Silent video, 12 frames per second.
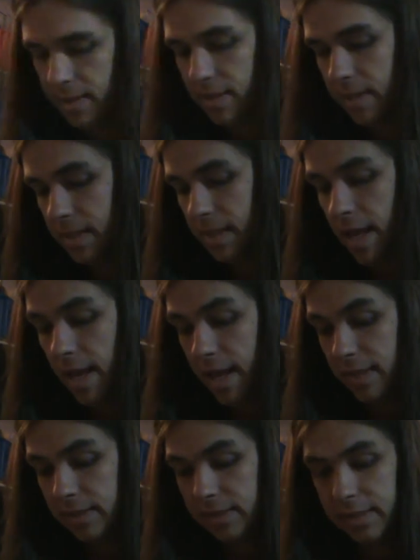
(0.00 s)
this.
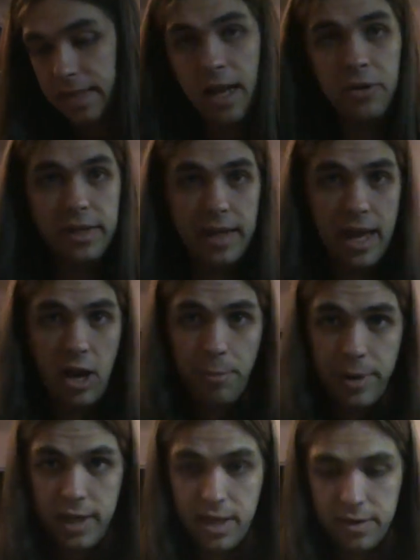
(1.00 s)
It's astounding how
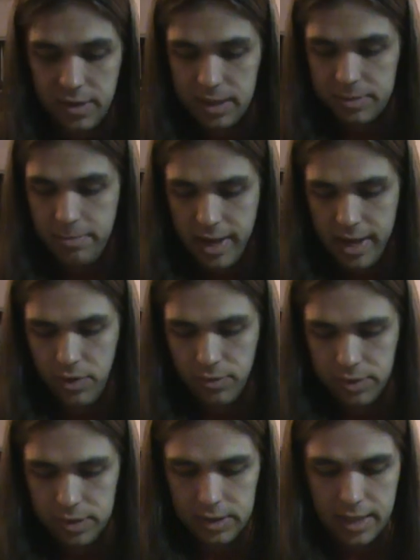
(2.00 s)
many of these
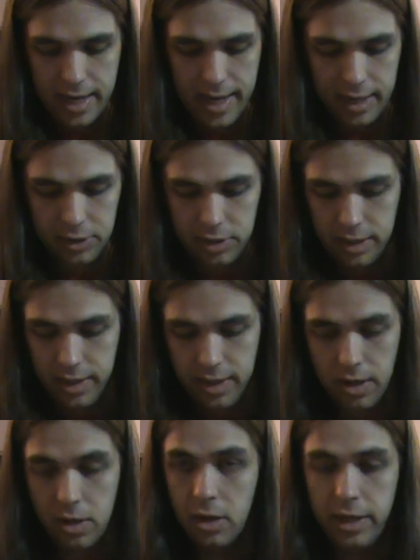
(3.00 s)
manuals I actually
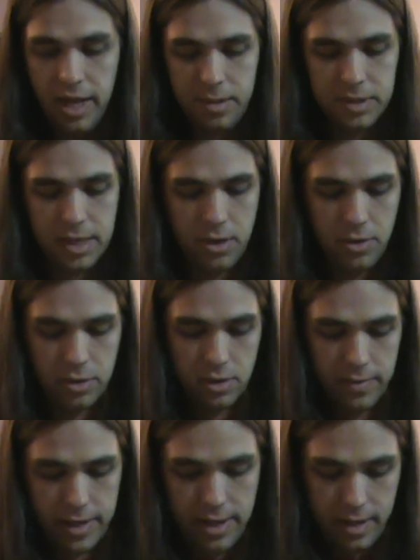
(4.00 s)
are games I own
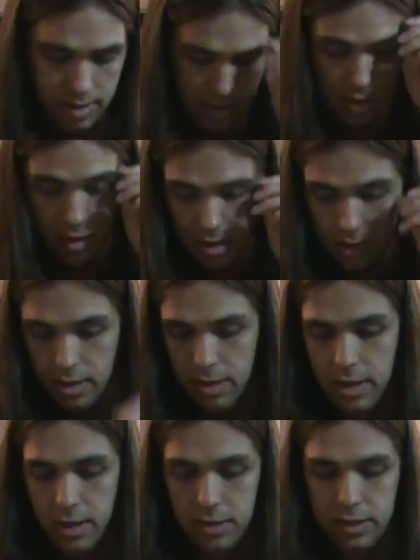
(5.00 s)
already.
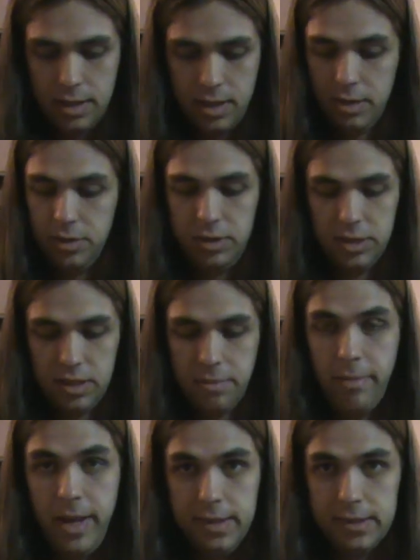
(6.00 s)
Here's another just
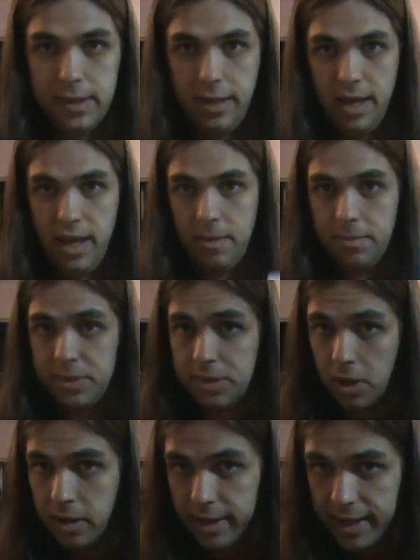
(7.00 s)
amazing game,
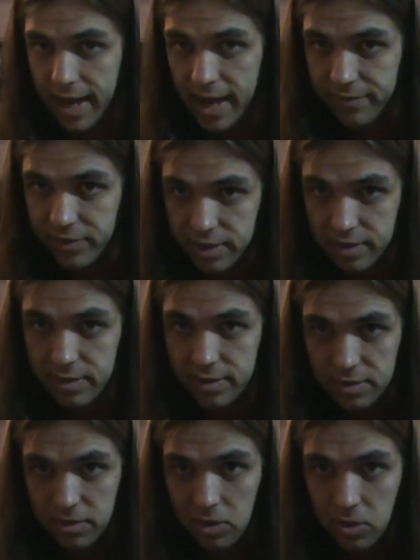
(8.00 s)
Dark Cavern.
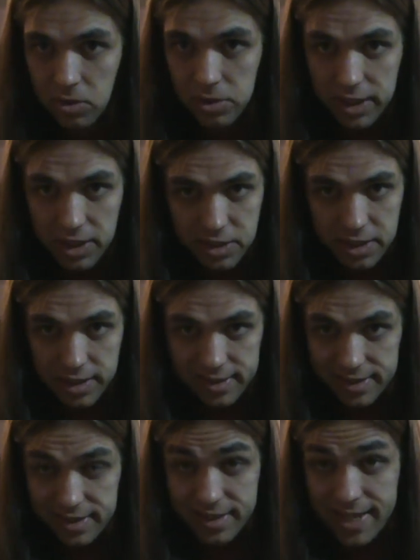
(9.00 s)
Holy
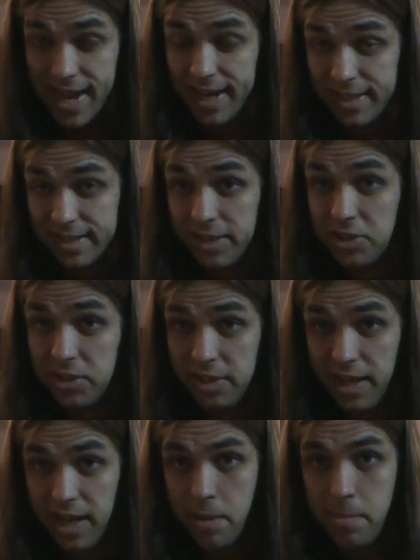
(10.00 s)
goodness, that is a good
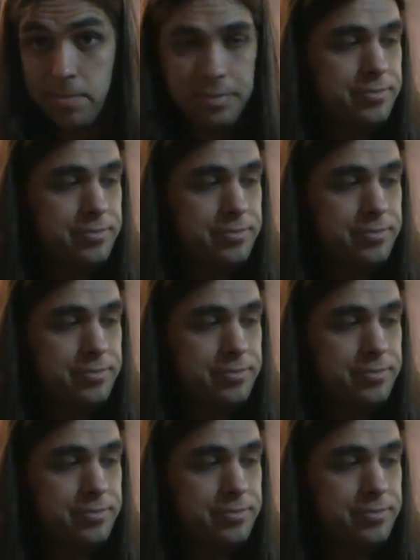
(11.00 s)
game.